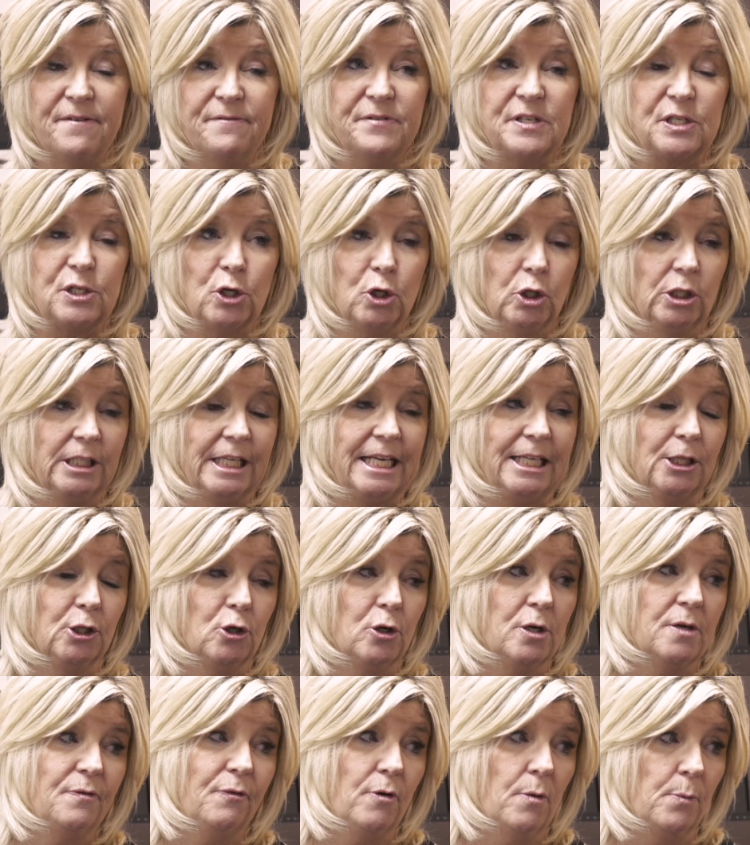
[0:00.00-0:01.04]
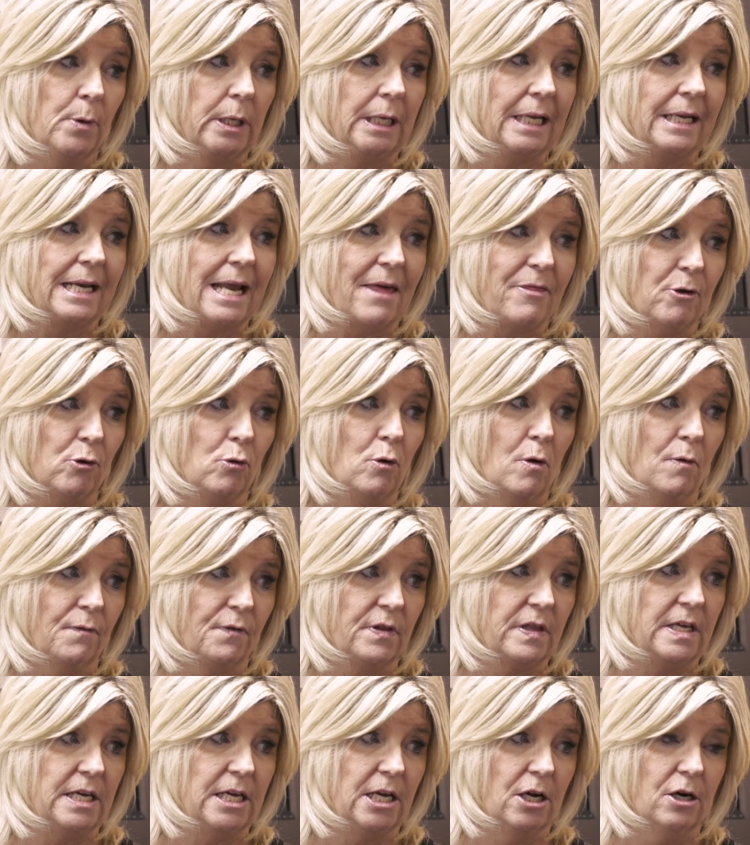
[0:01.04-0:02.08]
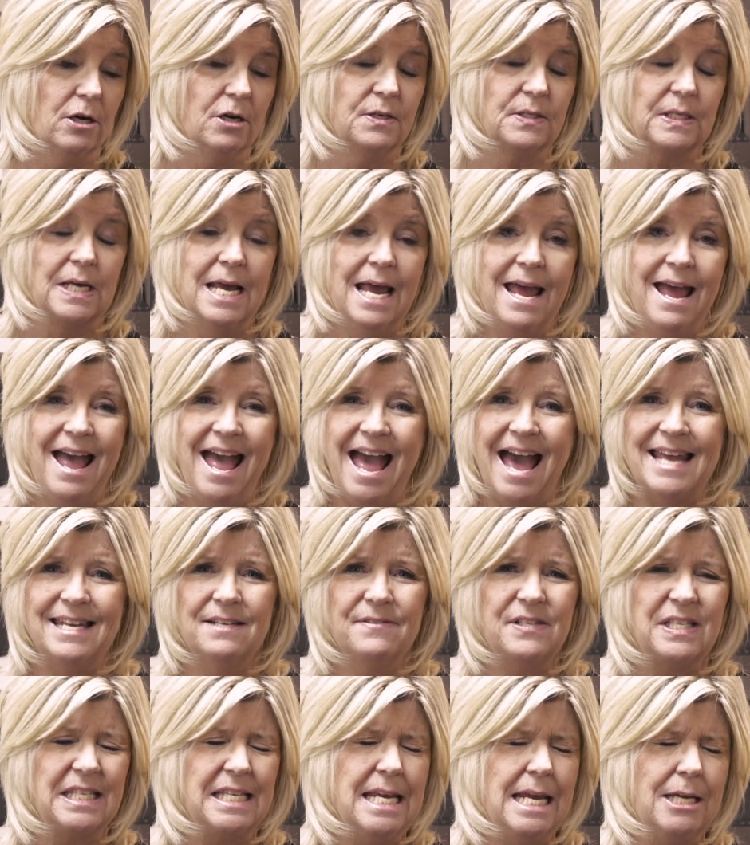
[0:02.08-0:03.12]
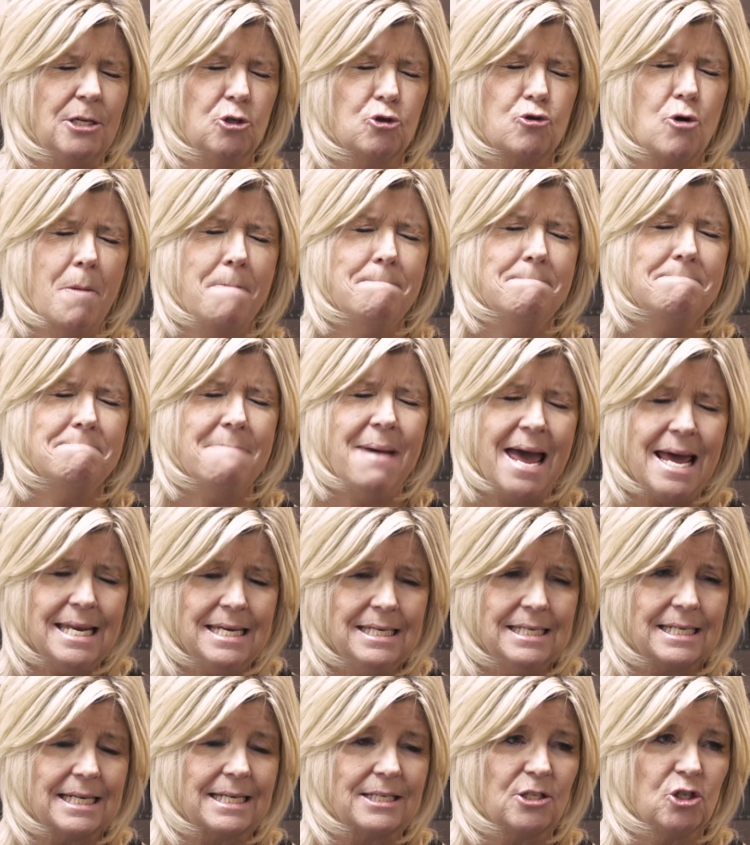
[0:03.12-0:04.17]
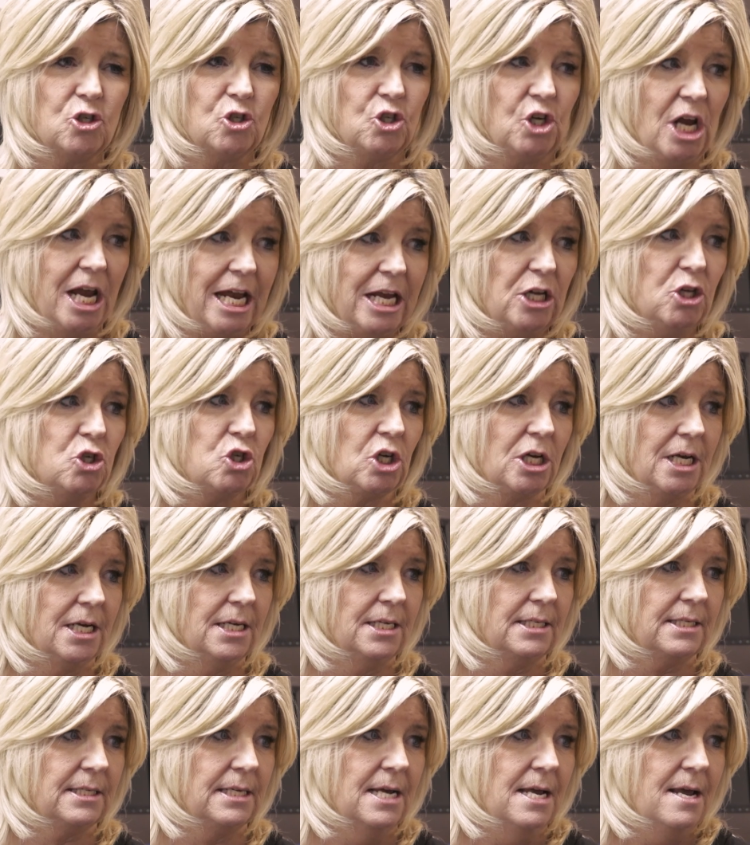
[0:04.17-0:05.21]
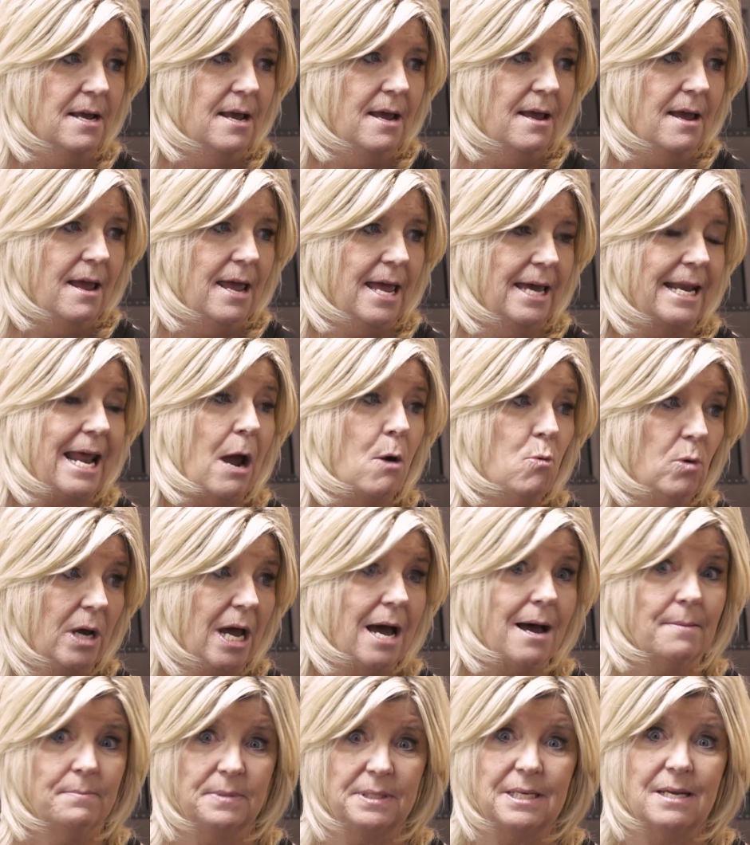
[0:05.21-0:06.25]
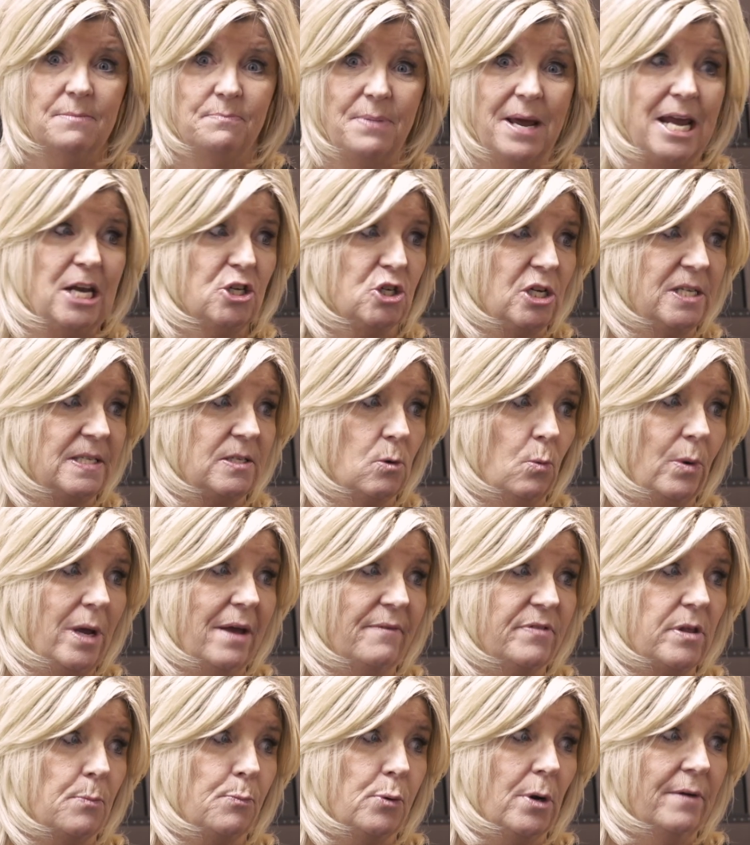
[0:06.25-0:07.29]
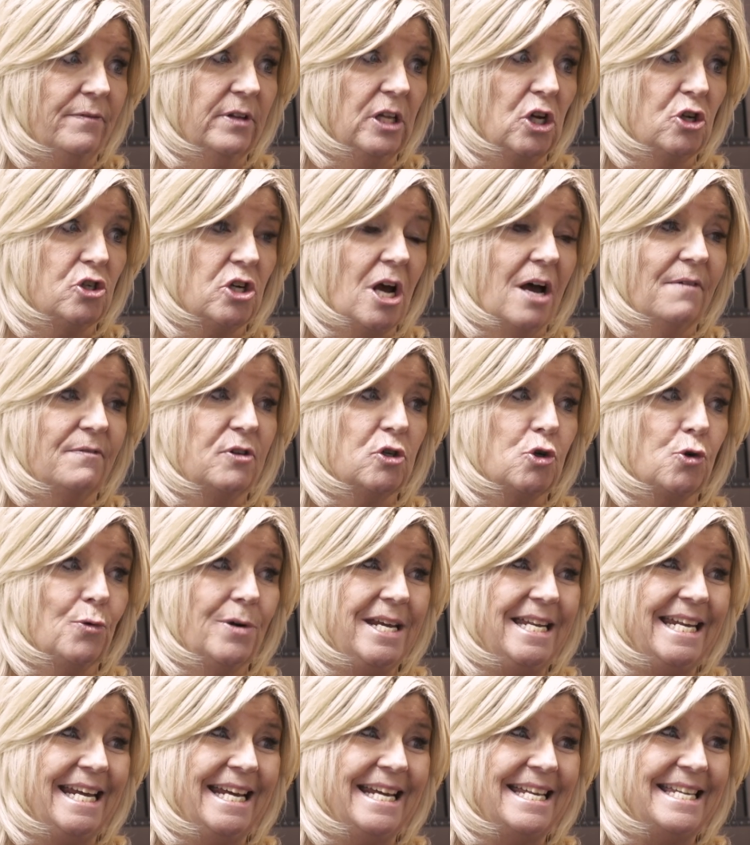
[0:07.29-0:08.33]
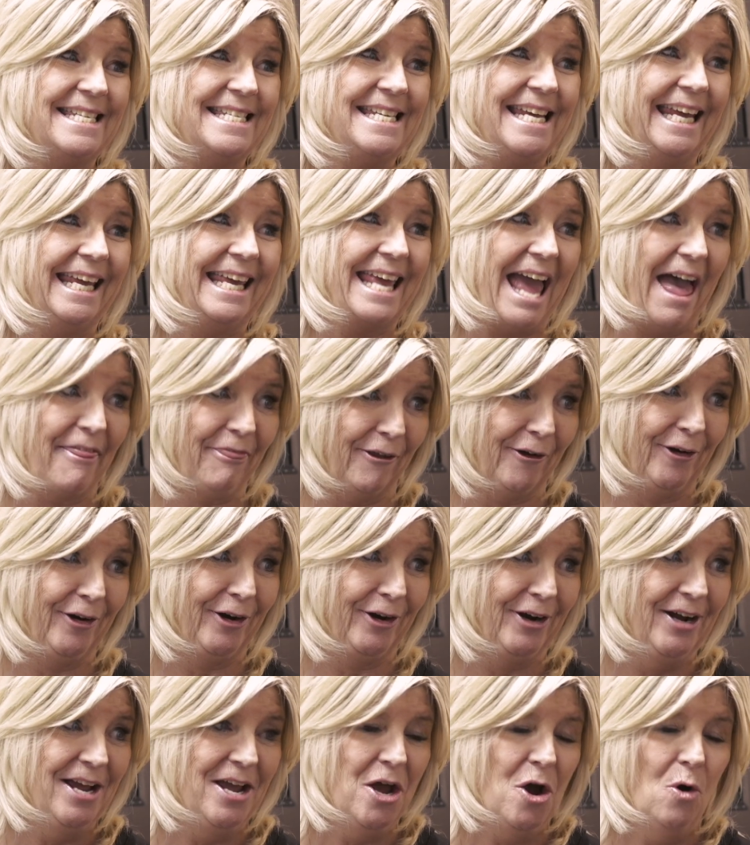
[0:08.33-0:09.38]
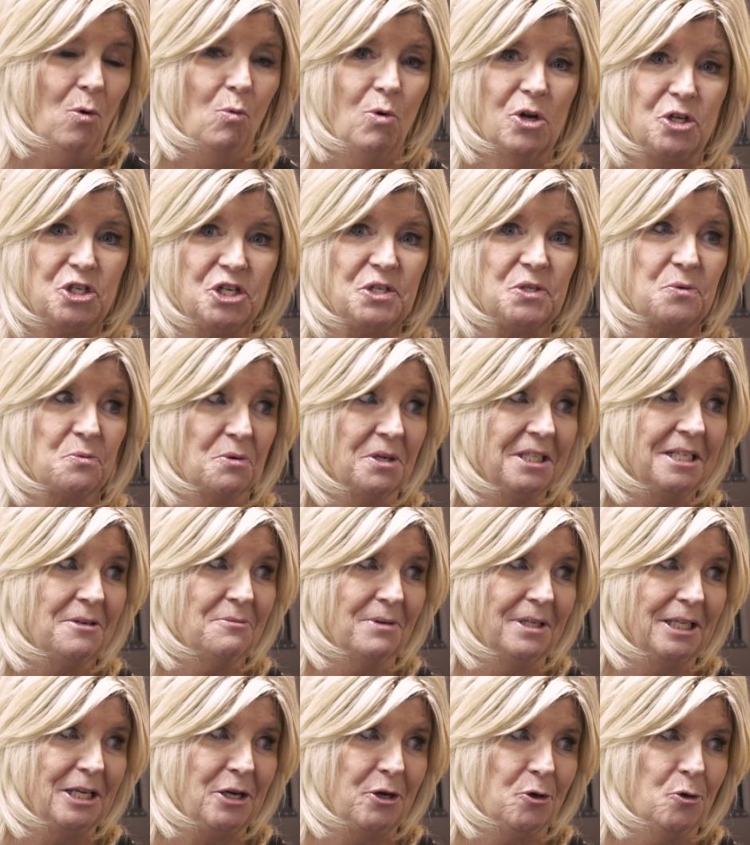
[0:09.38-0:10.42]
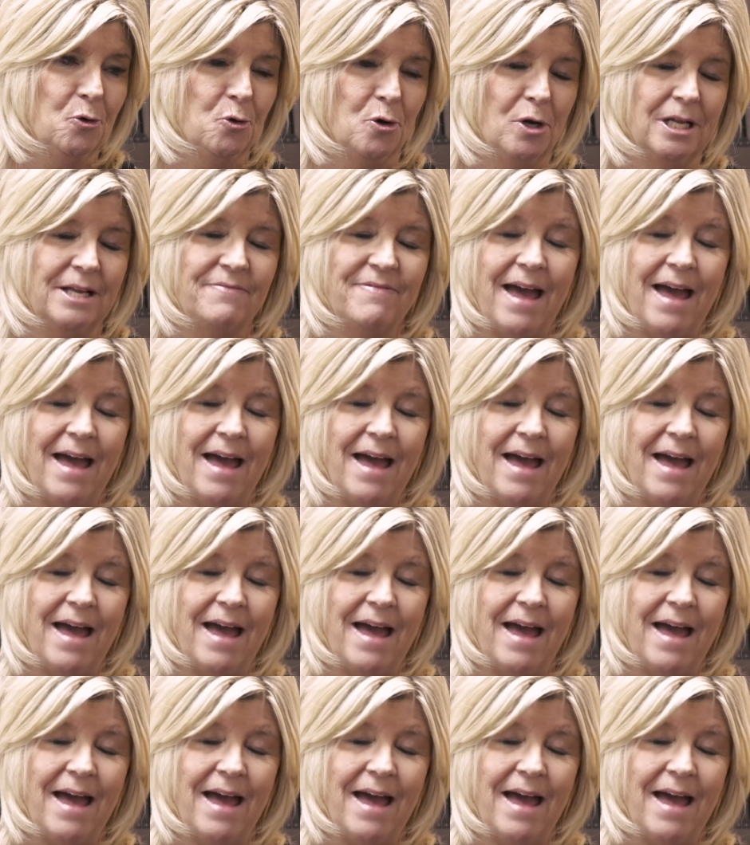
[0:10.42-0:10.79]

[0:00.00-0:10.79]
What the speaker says: have certainly learned from one another over the years and have seen tremendous changes in outcomes in patients that we have the privilege of treating together, which is really, really cool.